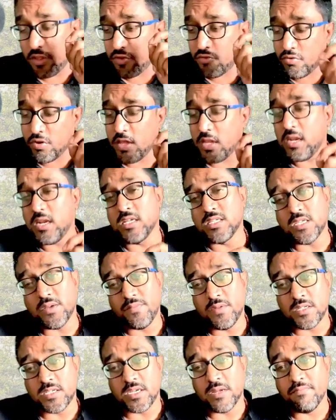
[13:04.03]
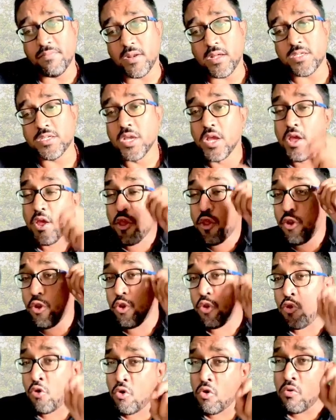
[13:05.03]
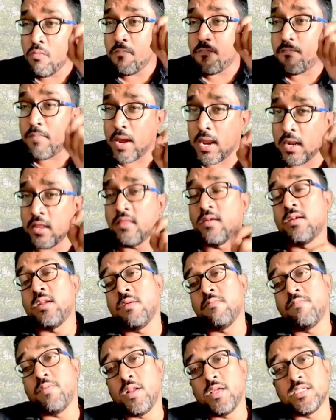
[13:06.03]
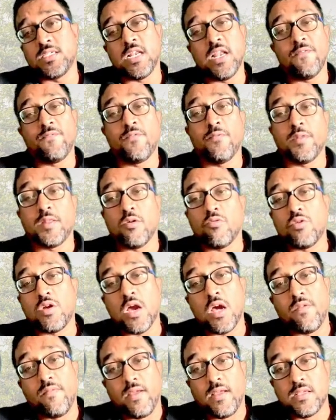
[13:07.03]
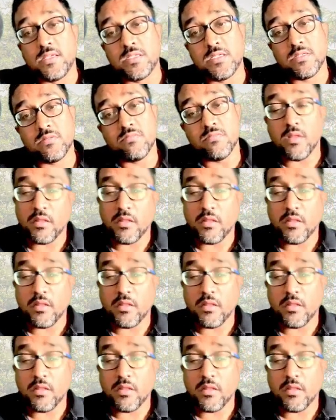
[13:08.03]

uniqueness of this temple is no part of the temple is left without carvings.